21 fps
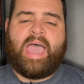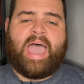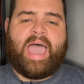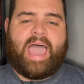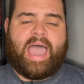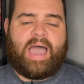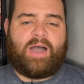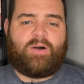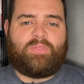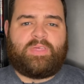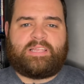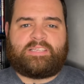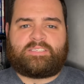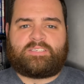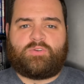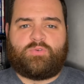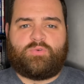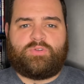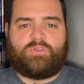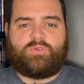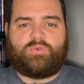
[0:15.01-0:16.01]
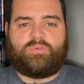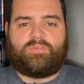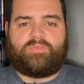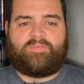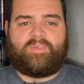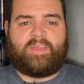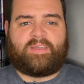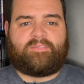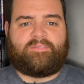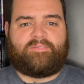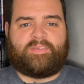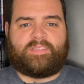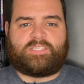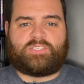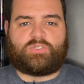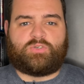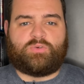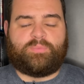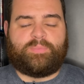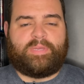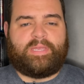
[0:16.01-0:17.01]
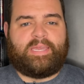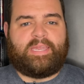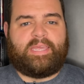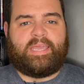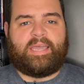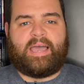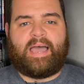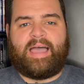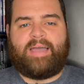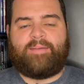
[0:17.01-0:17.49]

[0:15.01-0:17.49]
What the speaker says: how that's going to affect physical media.